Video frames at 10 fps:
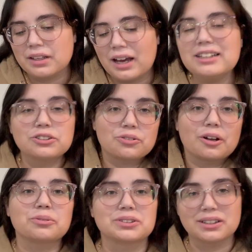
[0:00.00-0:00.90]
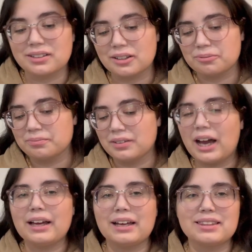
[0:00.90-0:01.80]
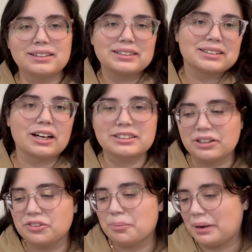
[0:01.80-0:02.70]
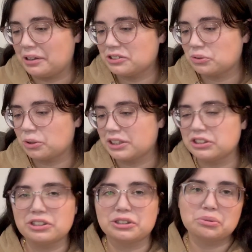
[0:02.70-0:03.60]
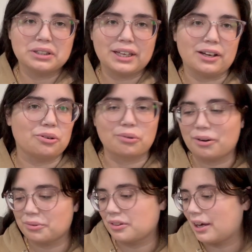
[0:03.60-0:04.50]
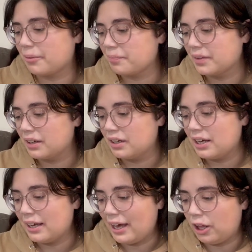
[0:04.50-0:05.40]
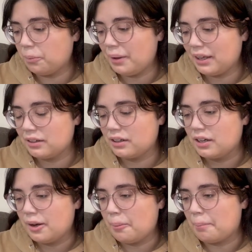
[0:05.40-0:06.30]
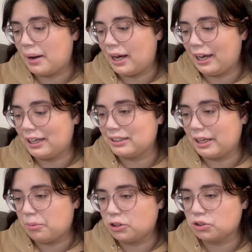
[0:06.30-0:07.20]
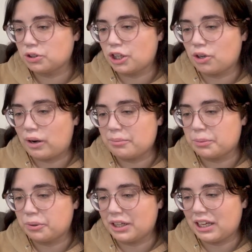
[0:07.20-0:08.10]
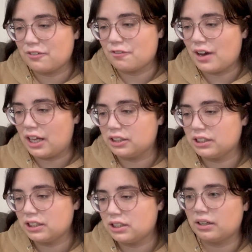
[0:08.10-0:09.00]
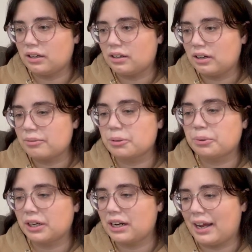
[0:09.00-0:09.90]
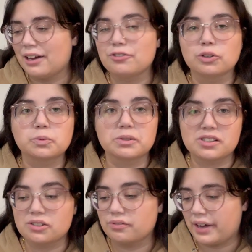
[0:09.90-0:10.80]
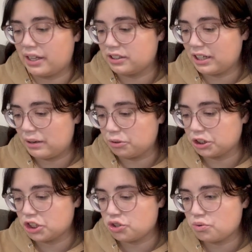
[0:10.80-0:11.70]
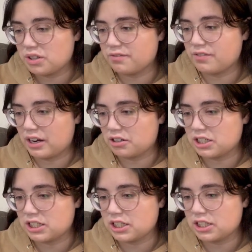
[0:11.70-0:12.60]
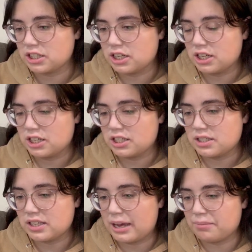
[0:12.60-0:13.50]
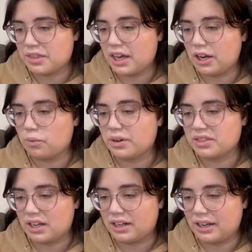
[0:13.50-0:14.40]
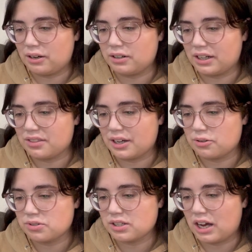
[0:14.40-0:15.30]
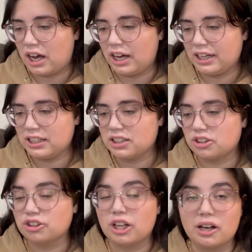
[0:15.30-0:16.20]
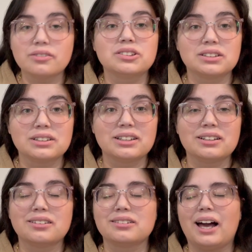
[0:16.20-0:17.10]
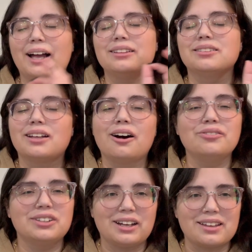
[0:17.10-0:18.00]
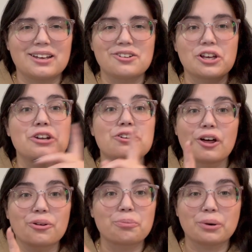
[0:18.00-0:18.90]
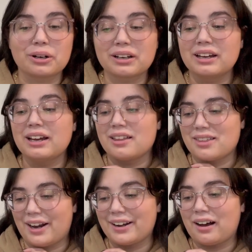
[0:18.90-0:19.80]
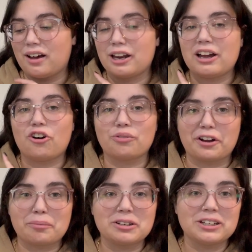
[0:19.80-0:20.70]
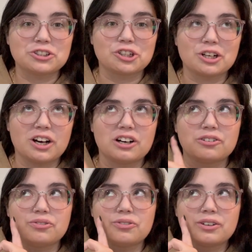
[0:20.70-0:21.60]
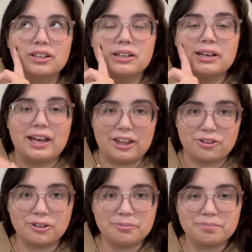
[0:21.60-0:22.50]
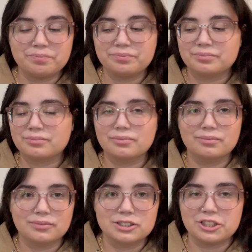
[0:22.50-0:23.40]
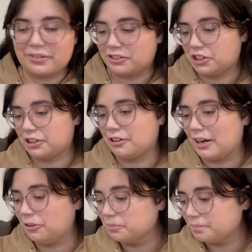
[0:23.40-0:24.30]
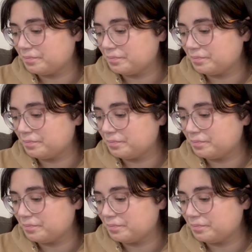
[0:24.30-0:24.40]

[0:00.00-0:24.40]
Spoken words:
I still thought it was good though. I think that a Devney Perry story, you really can't go wrong with that. Hellbent by Leigh Bardugo. I'm gonna put it in valid. I'm gonna put it in I have notes, but still valid. And we're gonna do the very same thing with Ninth House. I loved Ninth House. Another book that I got on recommendation of Heather. Definitely check her out.